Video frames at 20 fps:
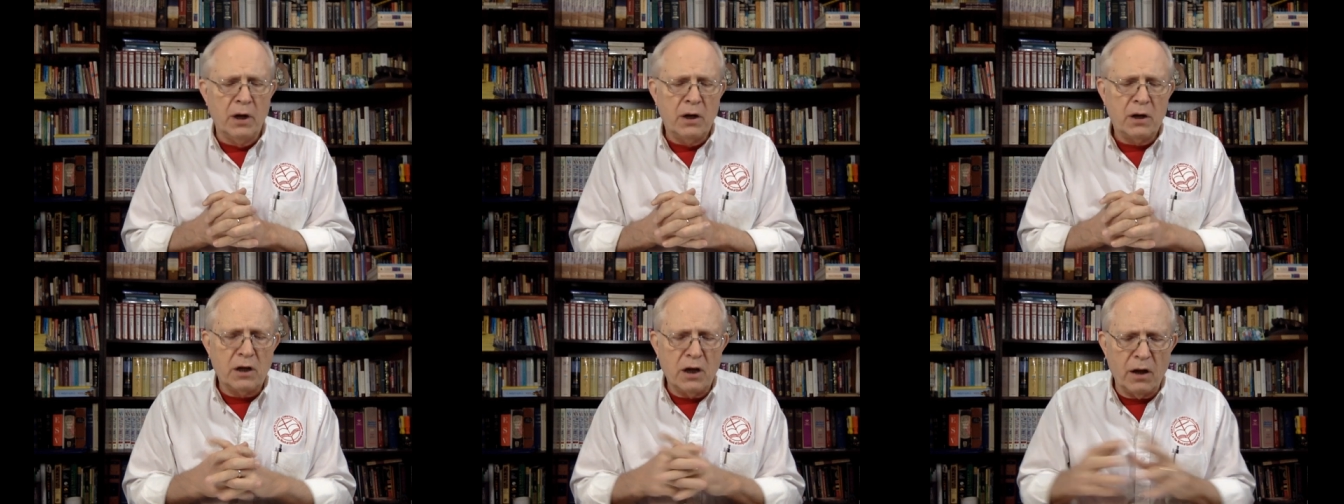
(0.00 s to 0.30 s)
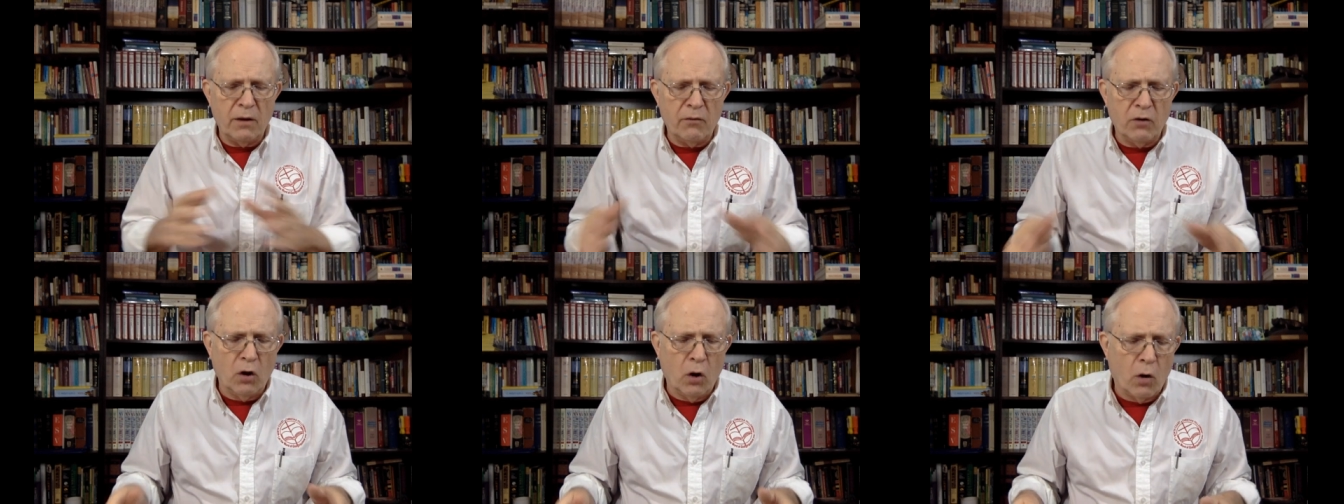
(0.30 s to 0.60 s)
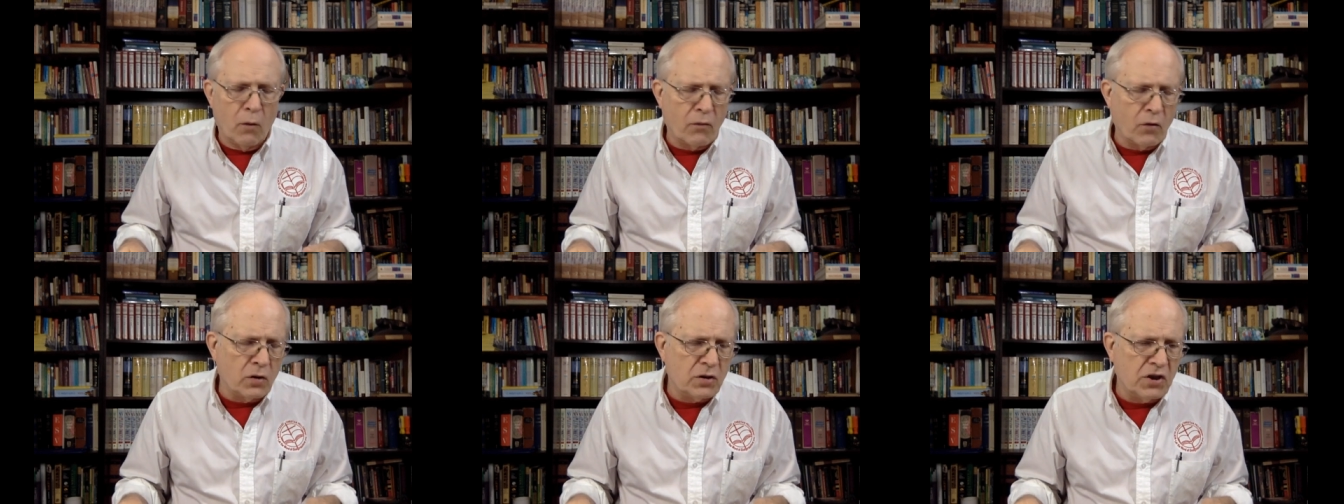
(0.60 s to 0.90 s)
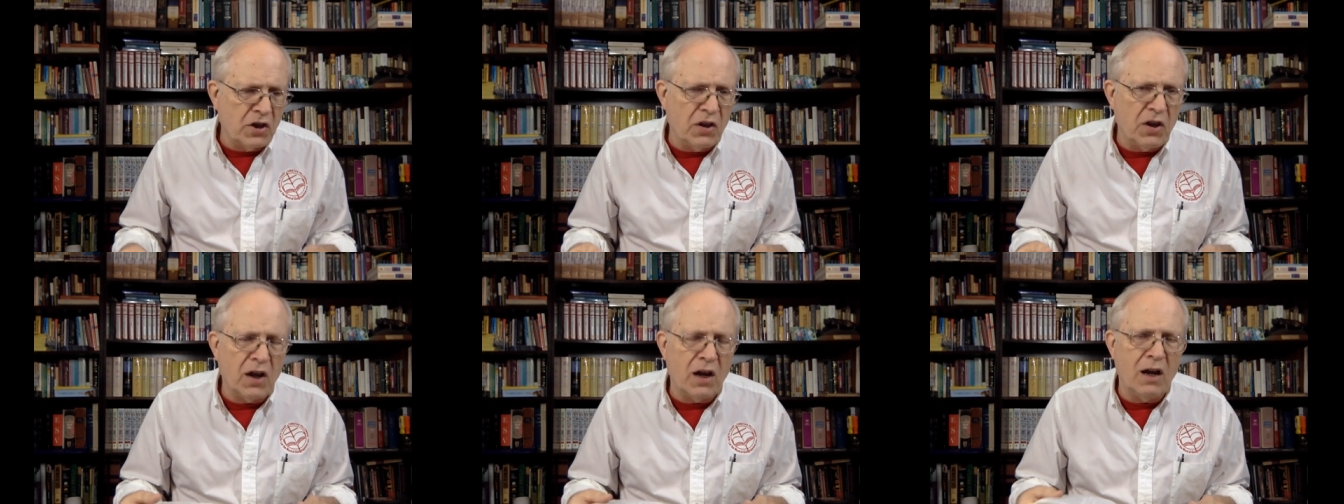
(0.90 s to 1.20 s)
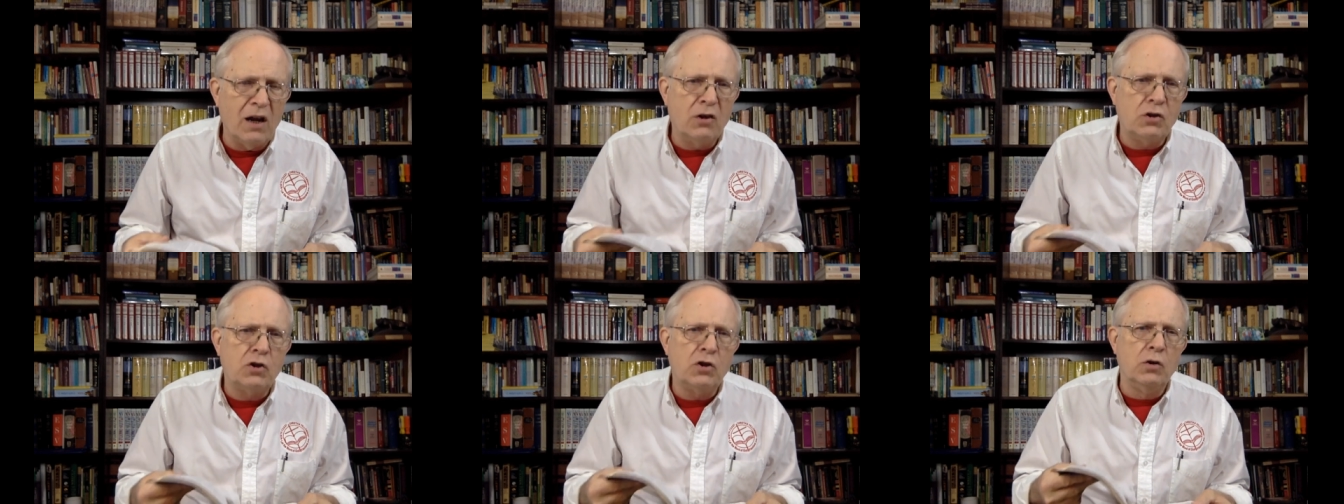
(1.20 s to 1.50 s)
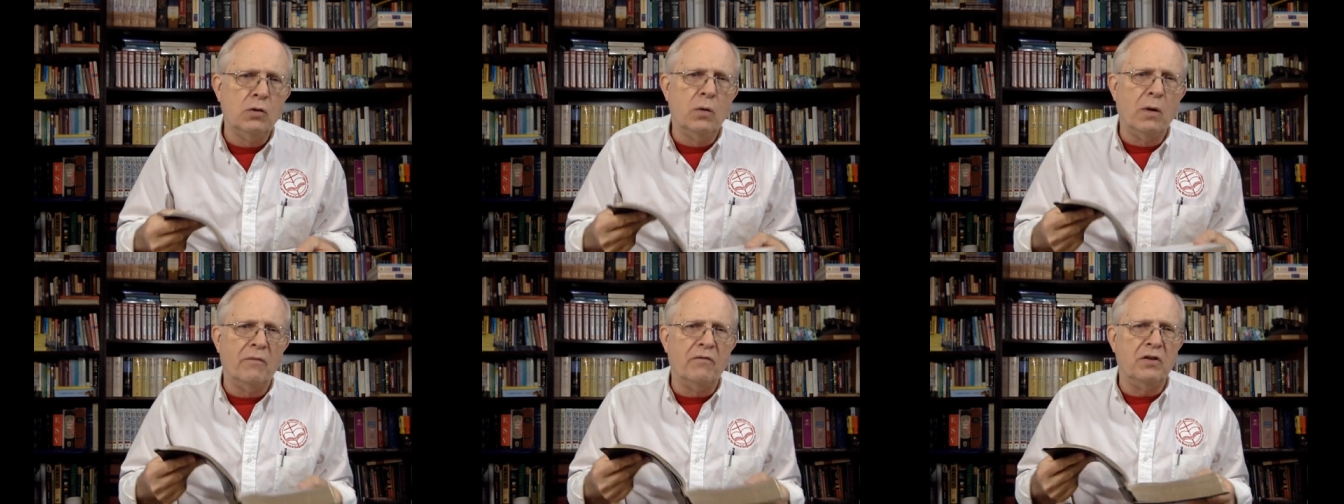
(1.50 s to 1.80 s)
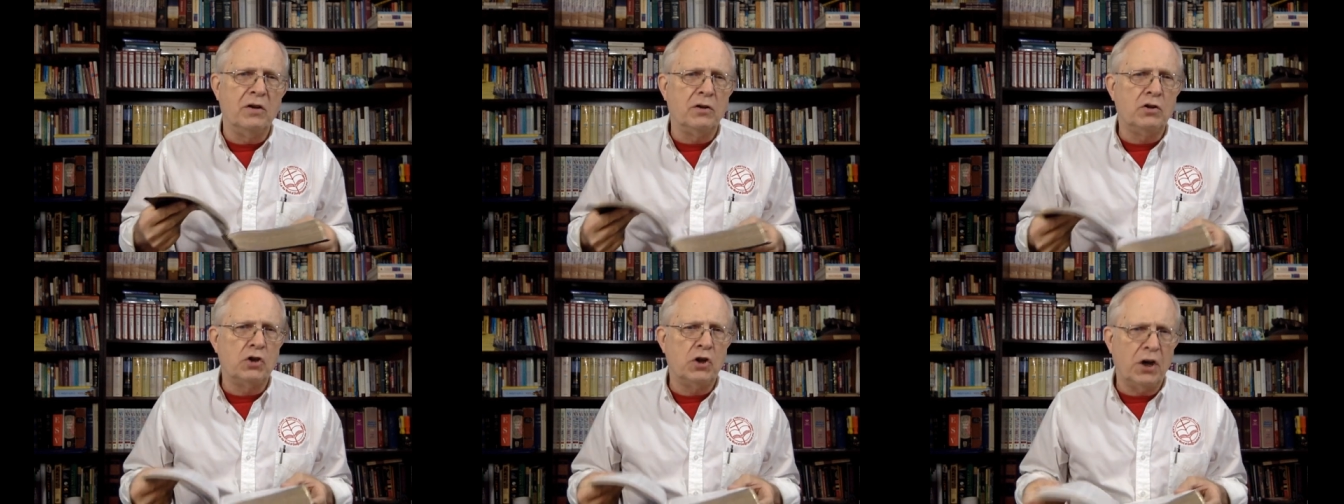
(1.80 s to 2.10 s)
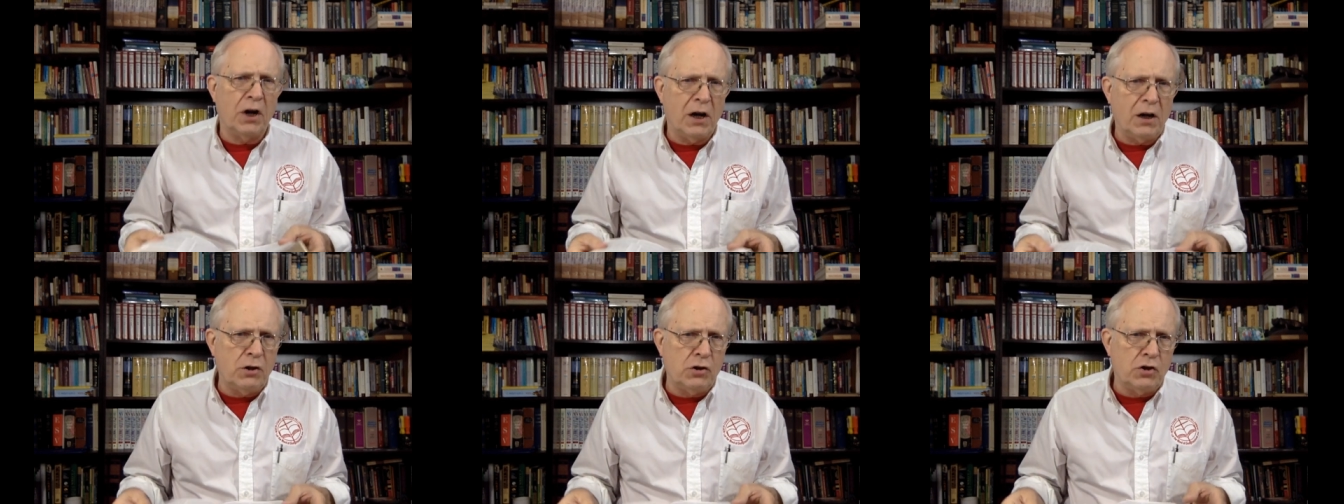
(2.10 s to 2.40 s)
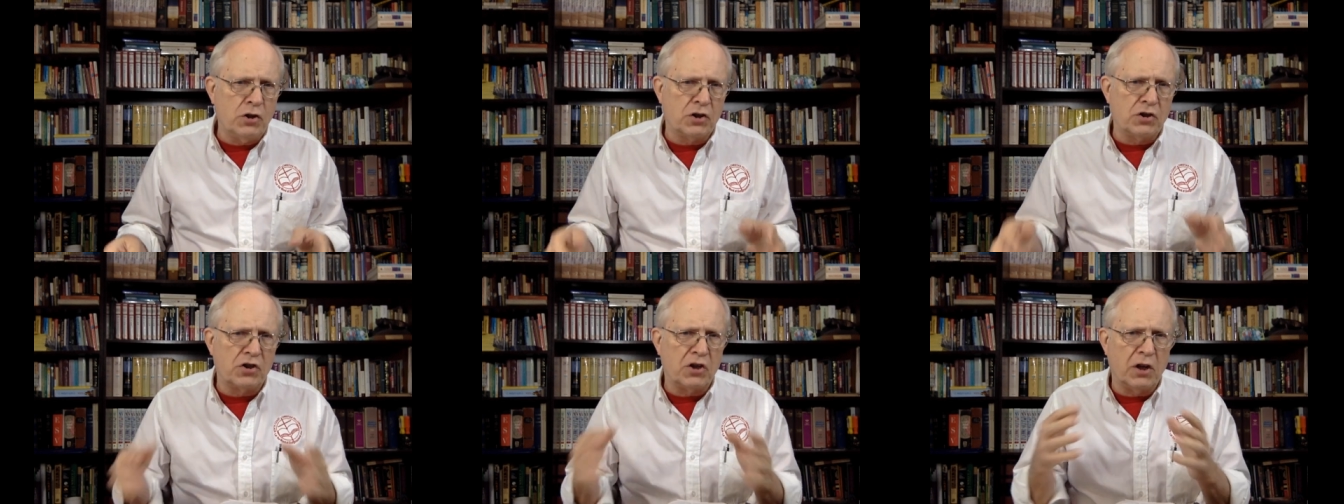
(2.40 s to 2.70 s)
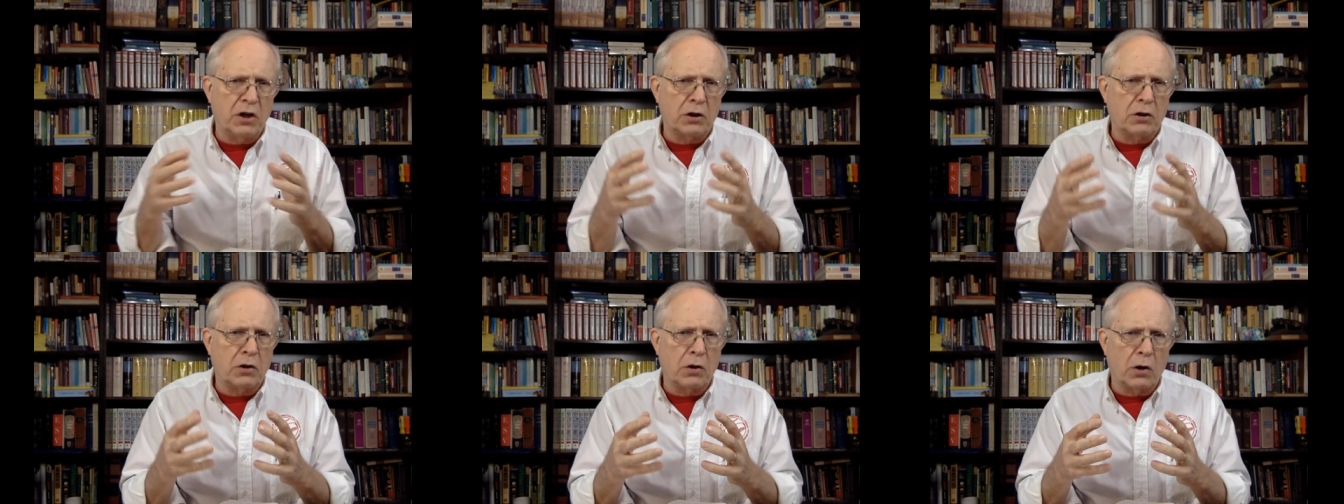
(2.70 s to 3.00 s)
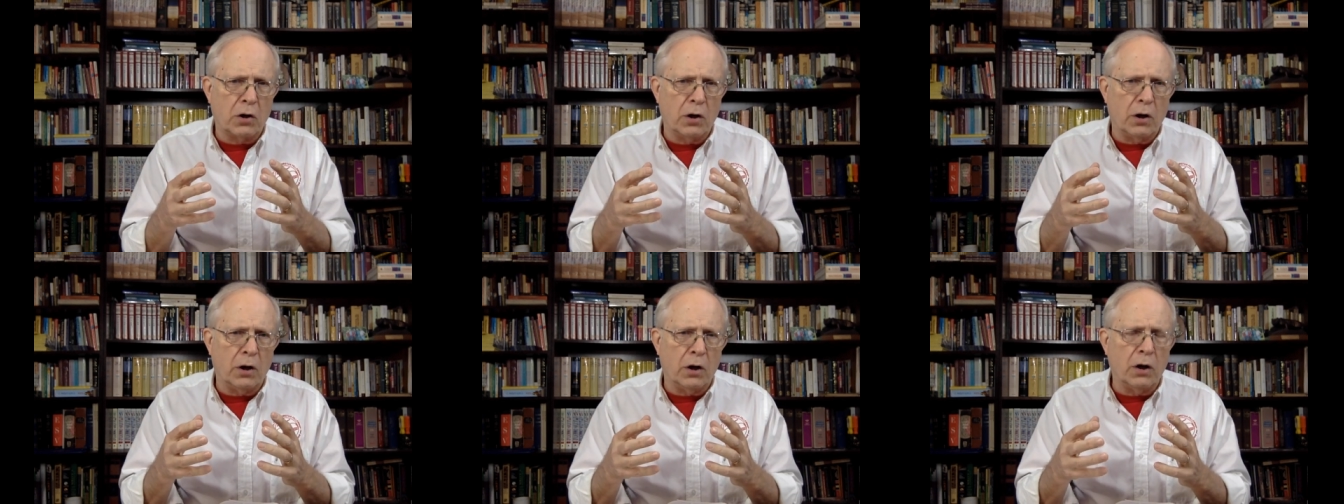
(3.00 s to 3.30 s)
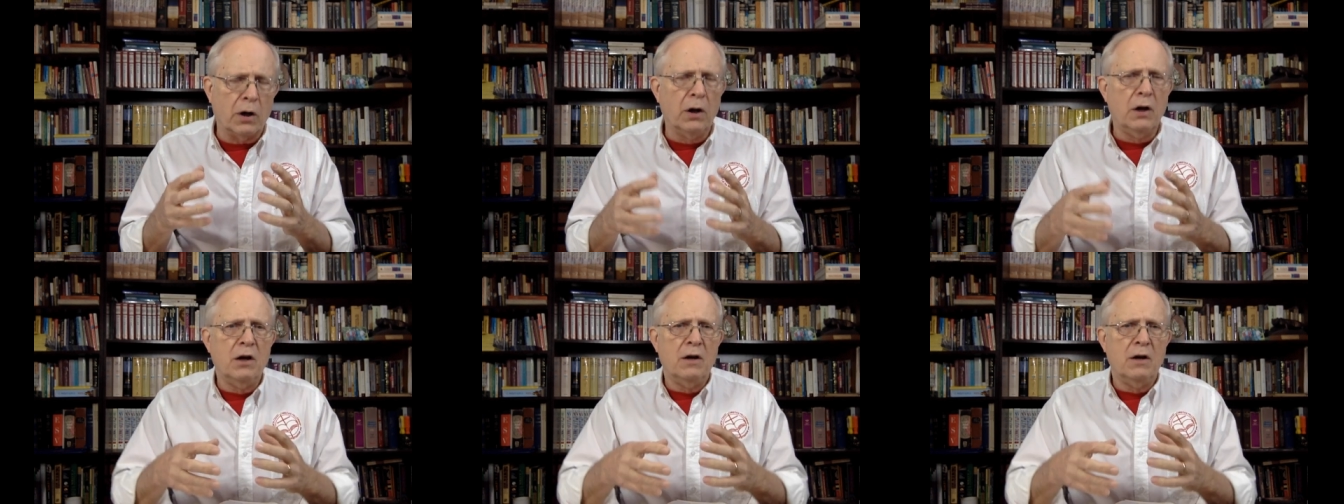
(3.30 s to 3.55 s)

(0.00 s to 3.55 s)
given over to the issue of the changes that occur